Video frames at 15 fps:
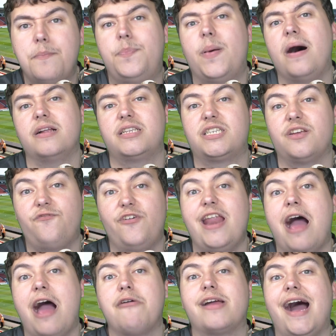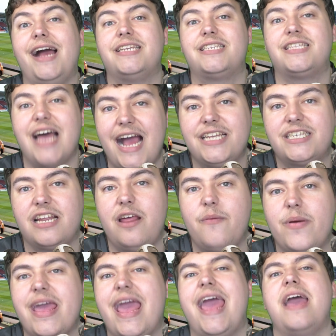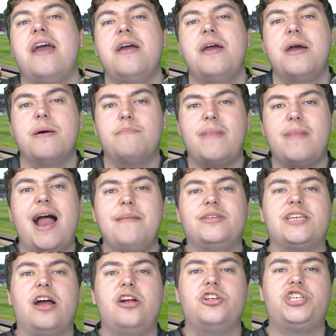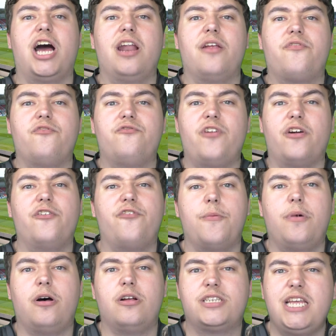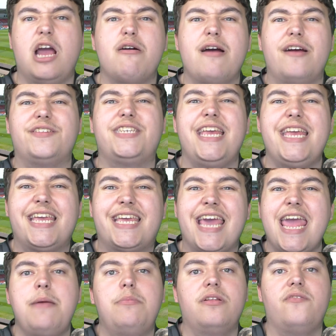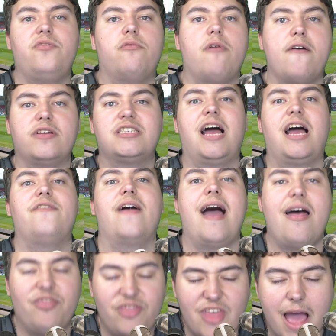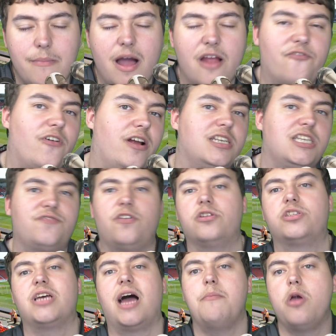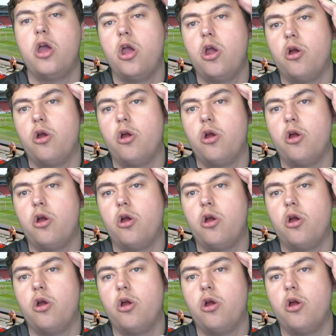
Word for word: But for now, guys, that is going to be it. My name is Aaron Challoner from Forever Football, DRFC, keep living the Rover side, and that, my friends, is full time.